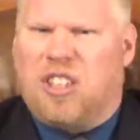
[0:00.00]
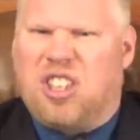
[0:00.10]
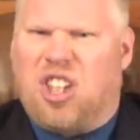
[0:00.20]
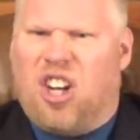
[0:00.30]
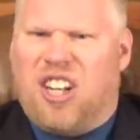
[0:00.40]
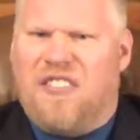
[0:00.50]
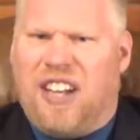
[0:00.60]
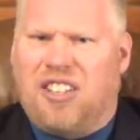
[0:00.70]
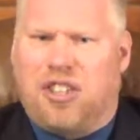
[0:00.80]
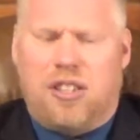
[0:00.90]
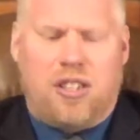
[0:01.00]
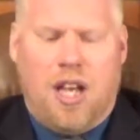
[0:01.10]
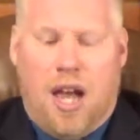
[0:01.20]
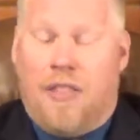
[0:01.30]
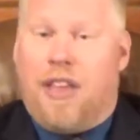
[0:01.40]
is our convictions,
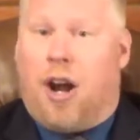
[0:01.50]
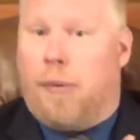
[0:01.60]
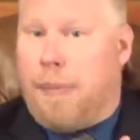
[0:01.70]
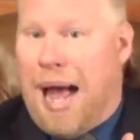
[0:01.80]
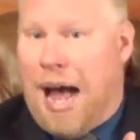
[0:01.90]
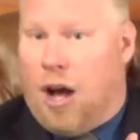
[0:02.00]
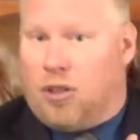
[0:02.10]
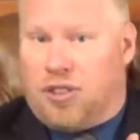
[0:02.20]
and then our bowels.